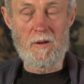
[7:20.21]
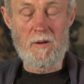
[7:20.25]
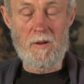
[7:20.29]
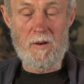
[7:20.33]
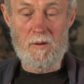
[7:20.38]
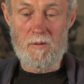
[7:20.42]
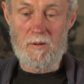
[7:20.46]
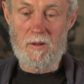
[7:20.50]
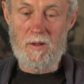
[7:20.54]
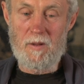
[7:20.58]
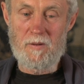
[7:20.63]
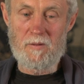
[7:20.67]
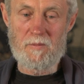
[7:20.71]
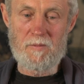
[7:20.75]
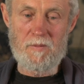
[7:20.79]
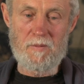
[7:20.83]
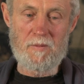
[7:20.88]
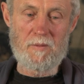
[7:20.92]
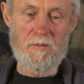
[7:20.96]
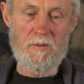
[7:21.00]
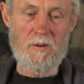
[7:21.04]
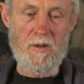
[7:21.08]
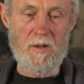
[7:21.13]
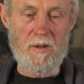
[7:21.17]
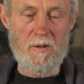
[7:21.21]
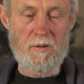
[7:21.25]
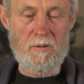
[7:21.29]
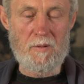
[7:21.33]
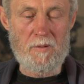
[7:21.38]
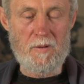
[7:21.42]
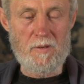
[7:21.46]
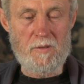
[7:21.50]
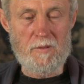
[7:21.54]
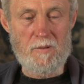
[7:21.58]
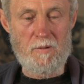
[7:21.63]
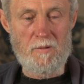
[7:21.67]
And as for
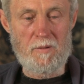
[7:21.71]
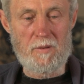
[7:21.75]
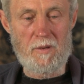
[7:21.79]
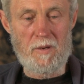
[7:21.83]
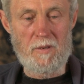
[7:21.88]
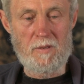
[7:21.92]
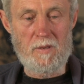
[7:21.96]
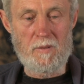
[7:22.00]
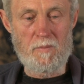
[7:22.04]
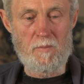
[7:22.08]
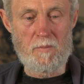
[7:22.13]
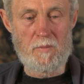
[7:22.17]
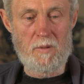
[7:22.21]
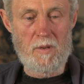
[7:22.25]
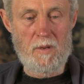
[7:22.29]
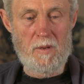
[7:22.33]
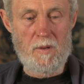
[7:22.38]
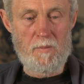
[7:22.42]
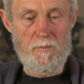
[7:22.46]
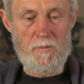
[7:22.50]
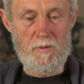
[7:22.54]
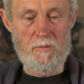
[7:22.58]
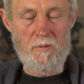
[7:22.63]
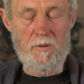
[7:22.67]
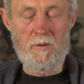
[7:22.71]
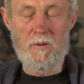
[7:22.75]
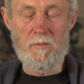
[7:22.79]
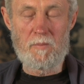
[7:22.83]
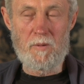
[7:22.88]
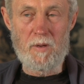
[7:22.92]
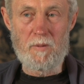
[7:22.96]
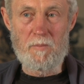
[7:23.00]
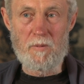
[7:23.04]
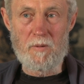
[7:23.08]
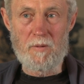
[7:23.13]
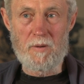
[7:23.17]
the Sudanese and Burundi
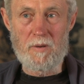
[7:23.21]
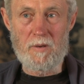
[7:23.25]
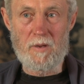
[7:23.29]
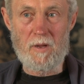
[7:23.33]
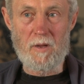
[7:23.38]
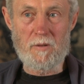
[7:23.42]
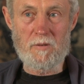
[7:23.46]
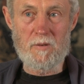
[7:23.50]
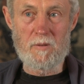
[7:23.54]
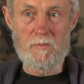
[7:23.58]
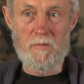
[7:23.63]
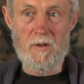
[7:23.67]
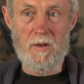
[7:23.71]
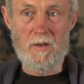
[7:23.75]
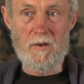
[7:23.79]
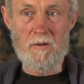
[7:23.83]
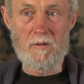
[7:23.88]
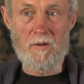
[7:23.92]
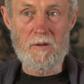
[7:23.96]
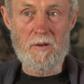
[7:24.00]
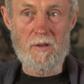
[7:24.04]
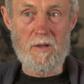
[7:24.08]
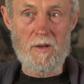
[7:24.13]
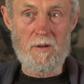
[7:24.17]
people in Castlemaine,